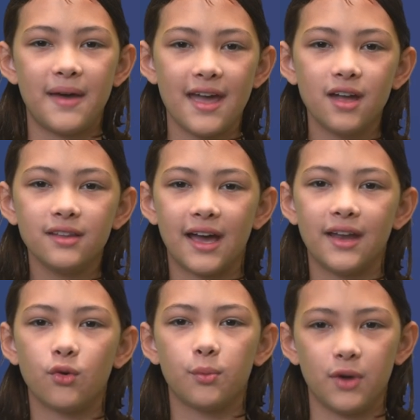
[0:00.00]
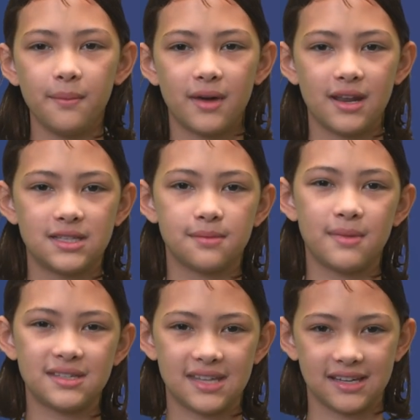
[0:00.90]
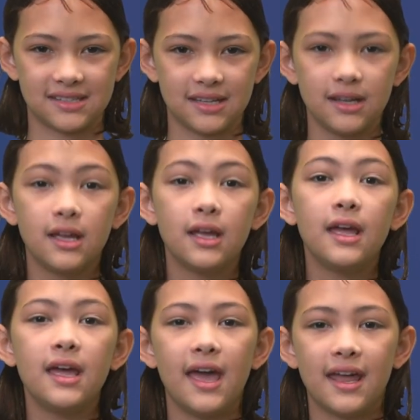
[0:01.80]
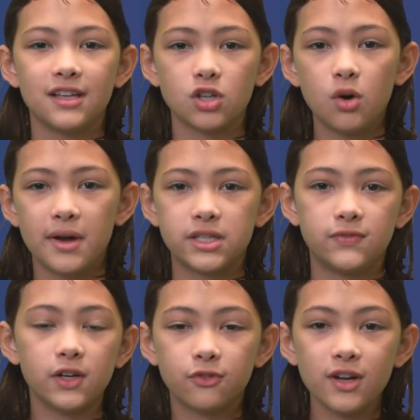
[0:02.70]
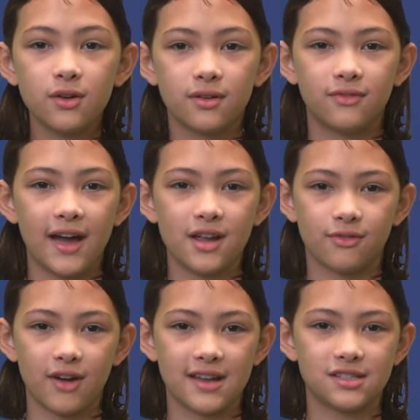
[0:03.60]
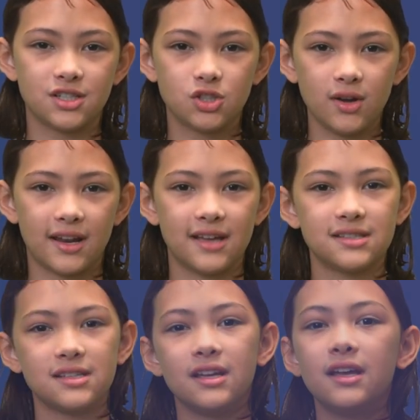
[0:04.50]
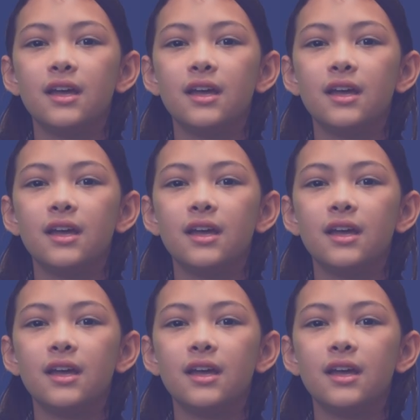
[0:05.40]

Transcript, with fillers: pay online or bring money to Miss Hickson. And as always, feel free to invite your friends to join us.